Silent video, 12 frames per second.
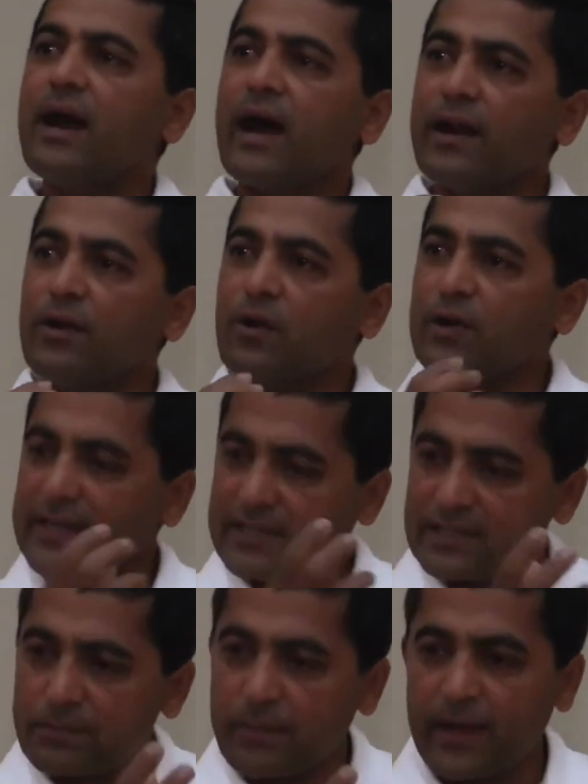
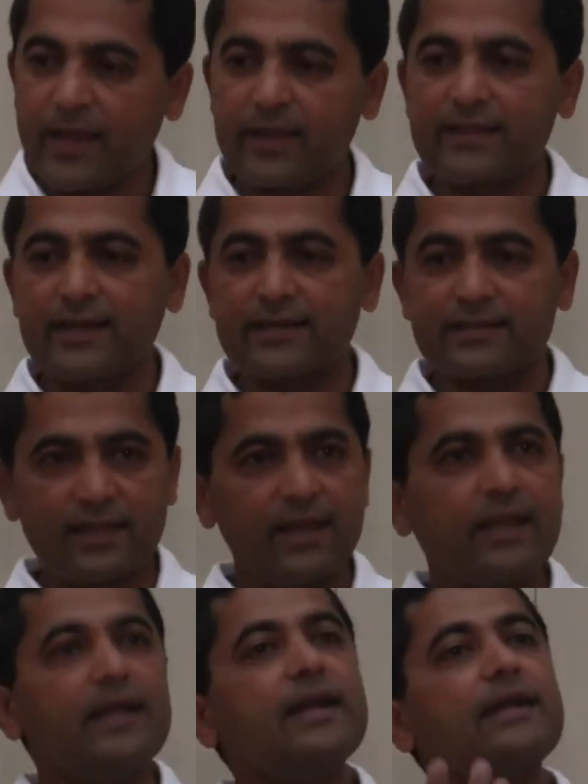Unnoticed by others,
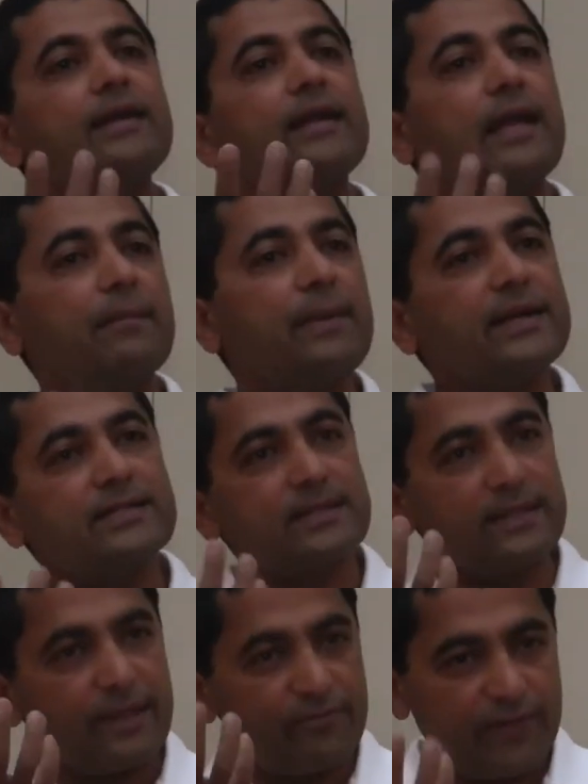it emits the